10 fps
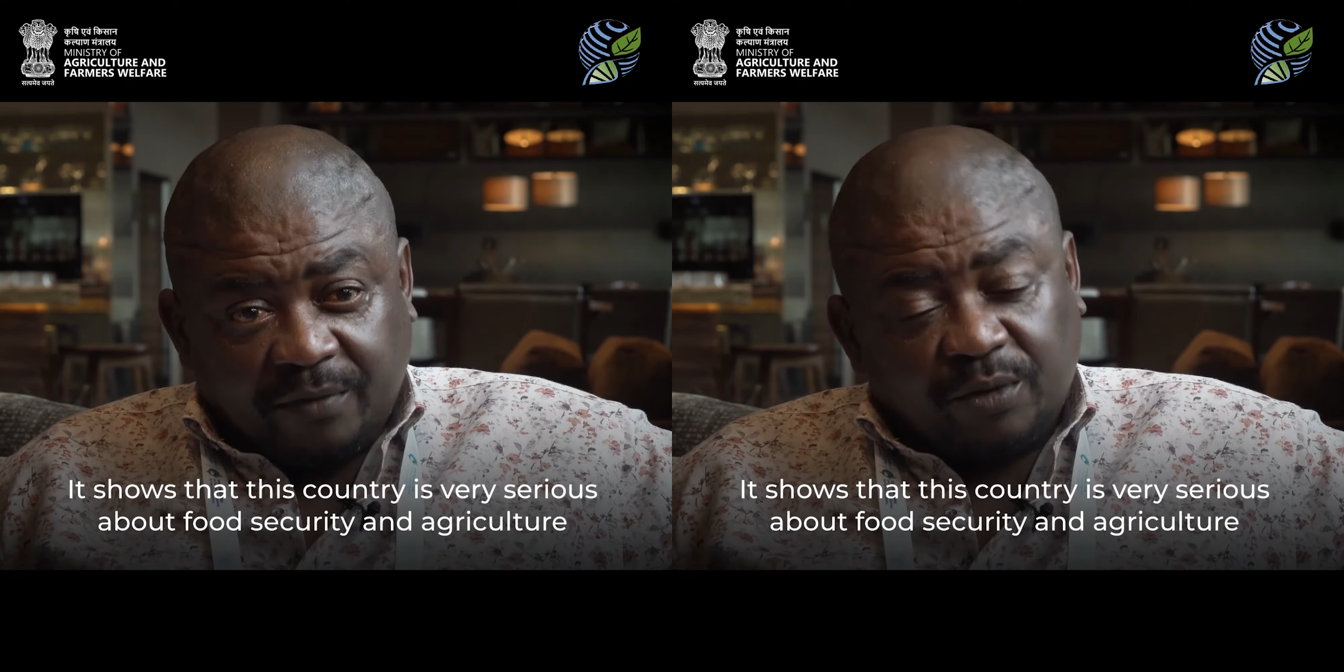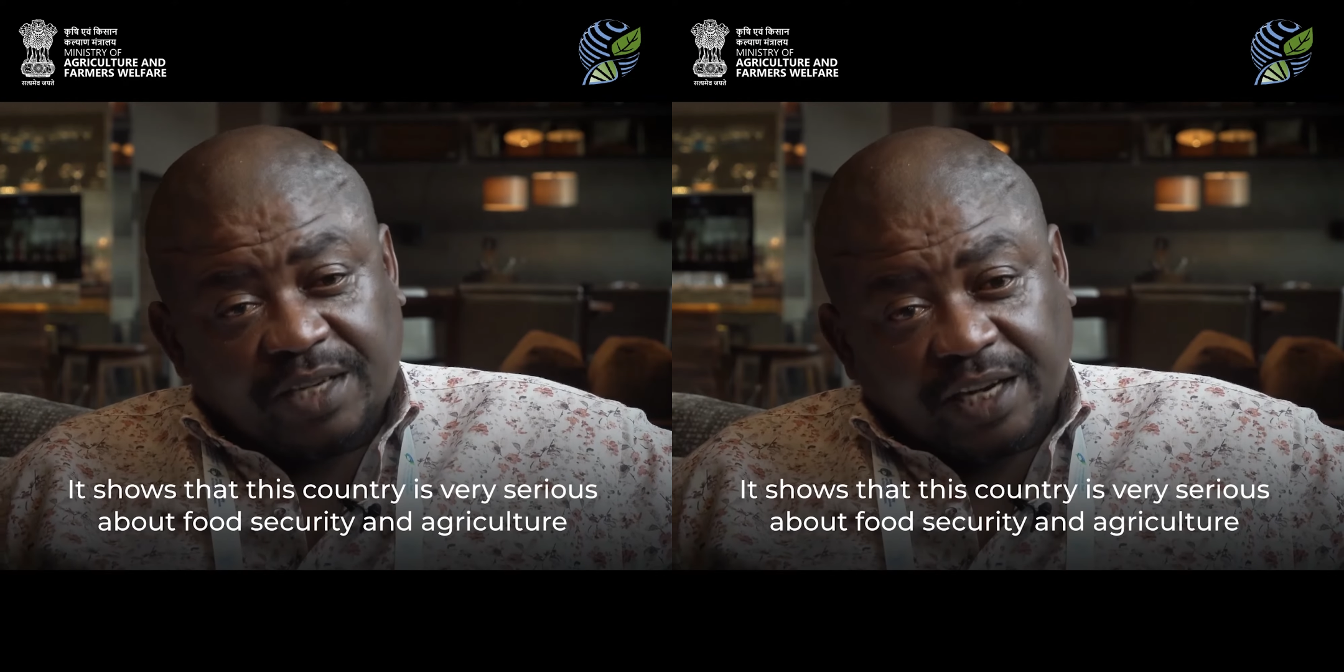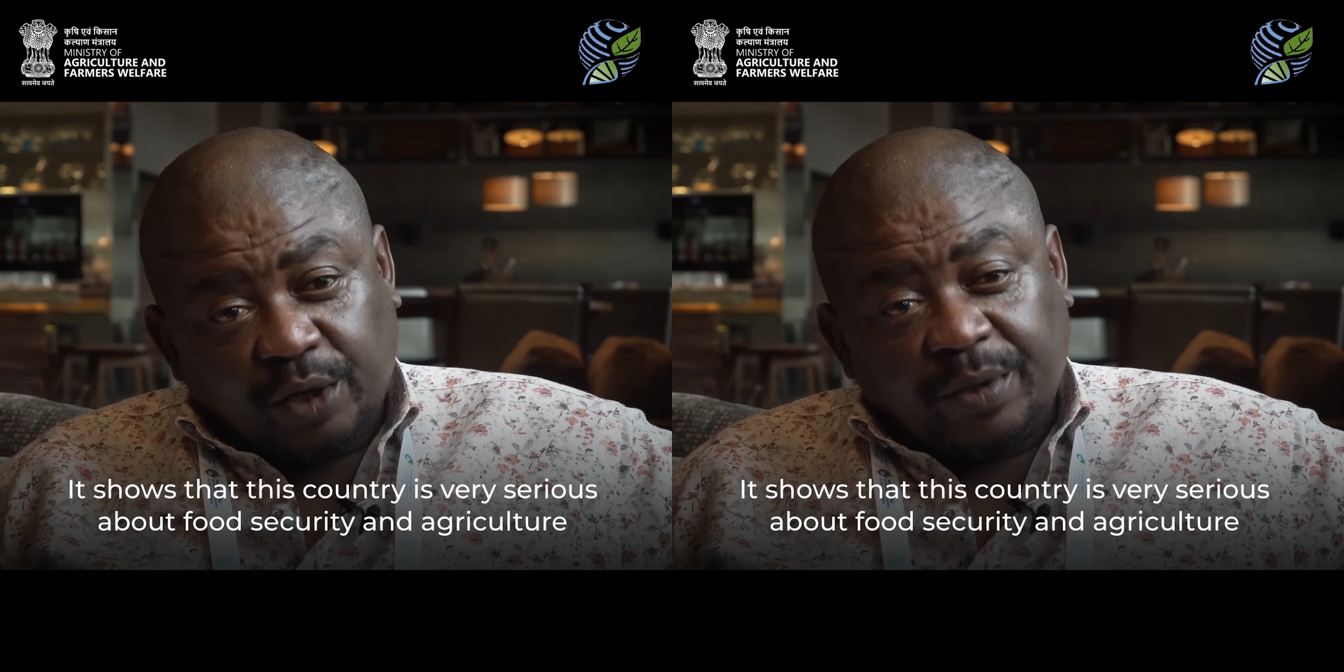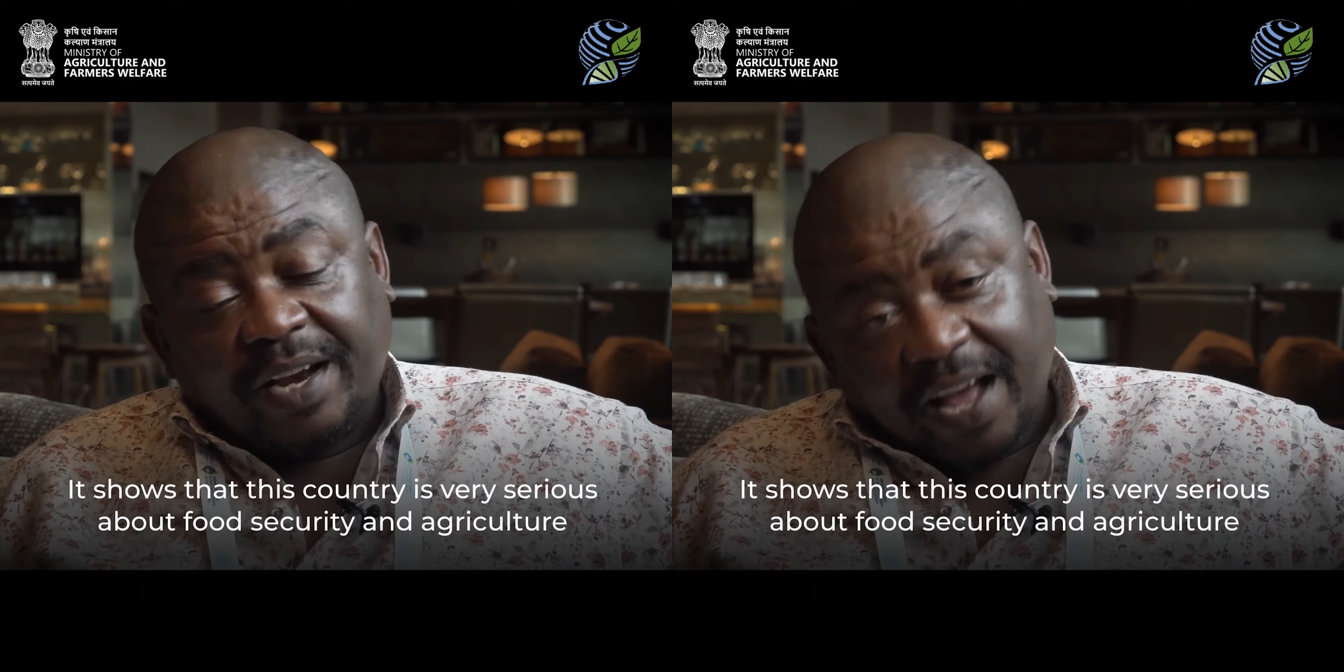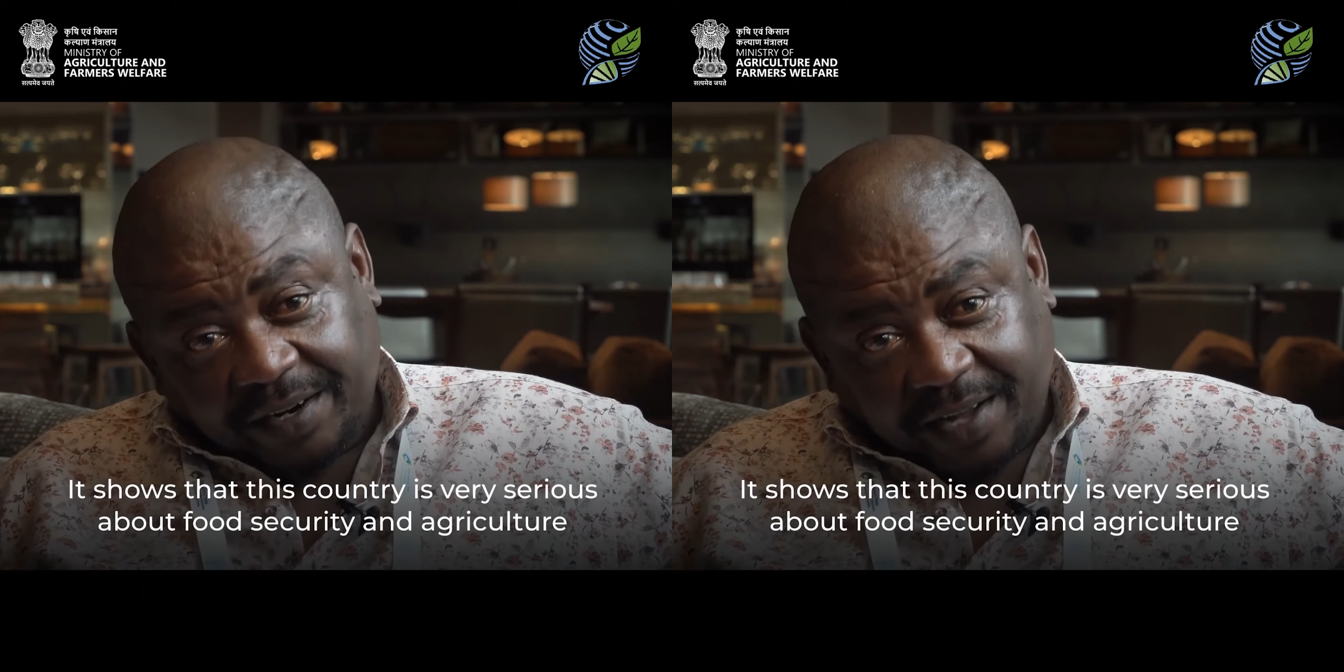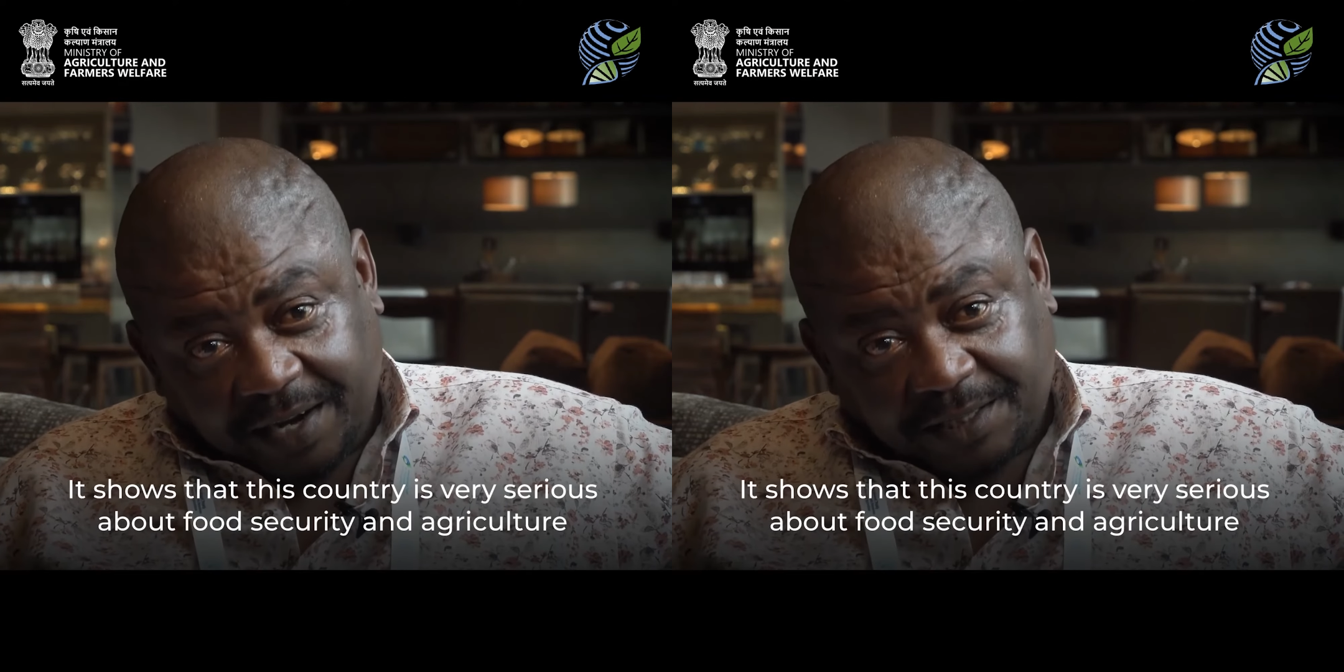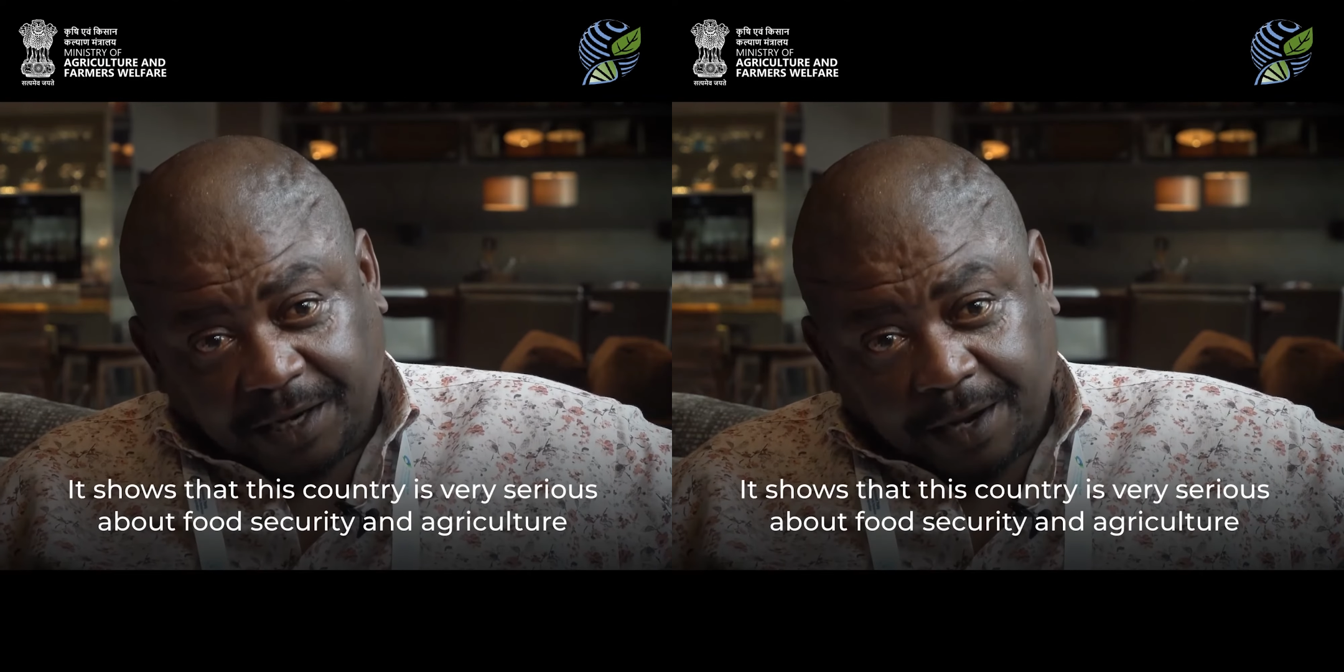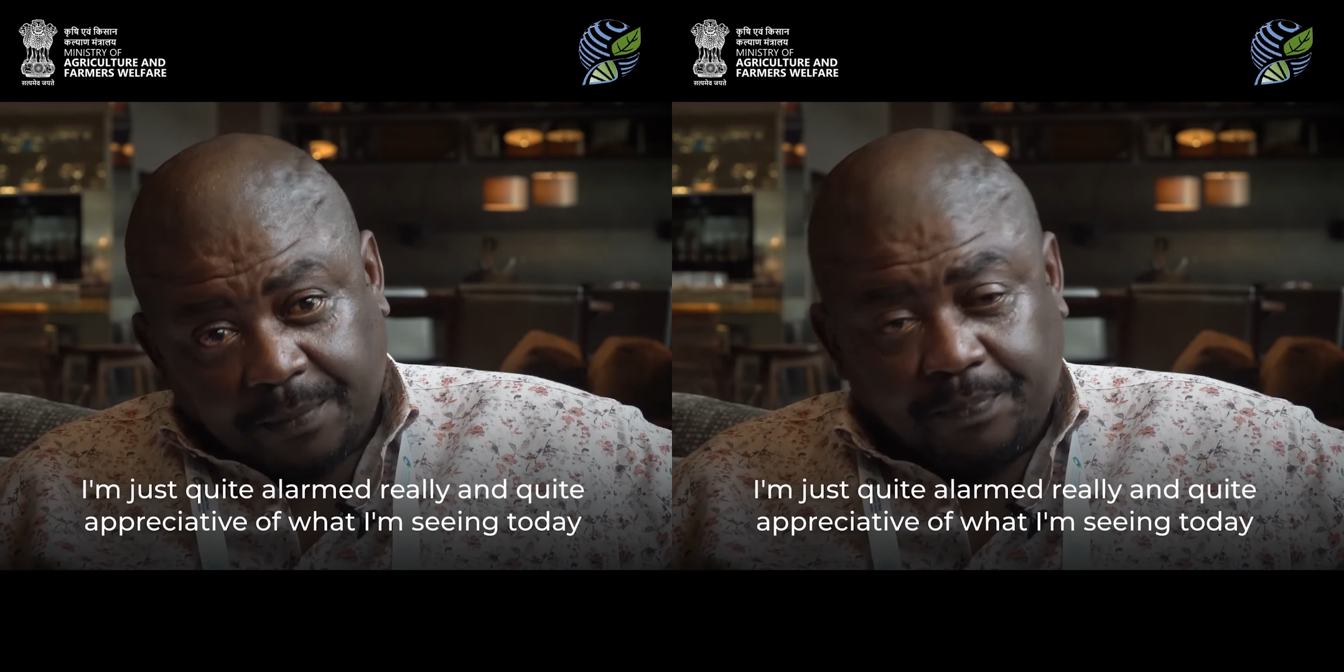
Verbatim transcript: food security and agriculture.